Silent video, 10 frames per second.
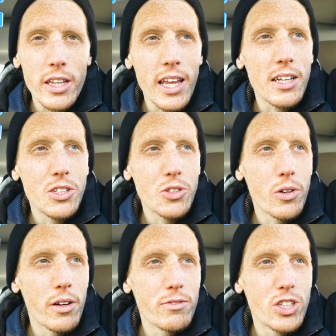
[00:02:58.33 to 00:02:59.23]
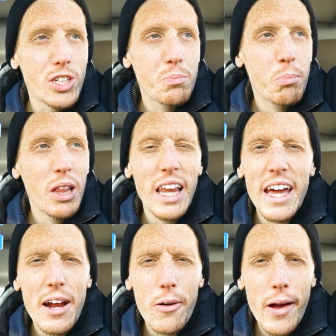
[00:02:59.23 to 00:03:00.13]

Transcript: and that's sort of just playing